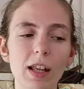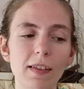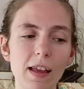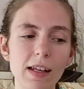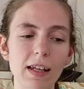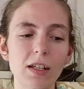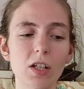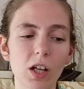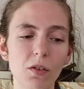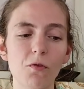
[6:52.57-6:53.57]
Like they needed
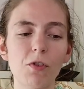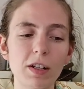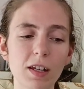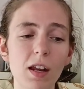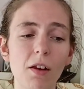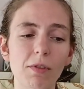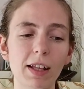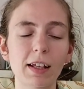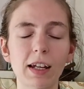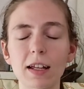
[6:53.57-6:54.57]
to confront it and
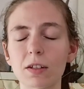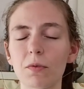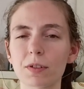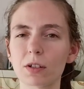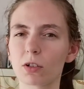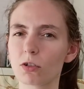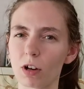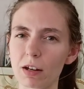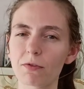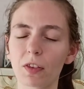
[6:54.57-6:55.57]
recognize it wasn't
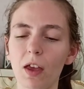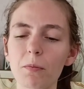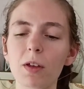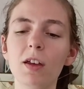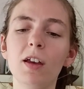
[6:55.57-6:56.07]
great for them.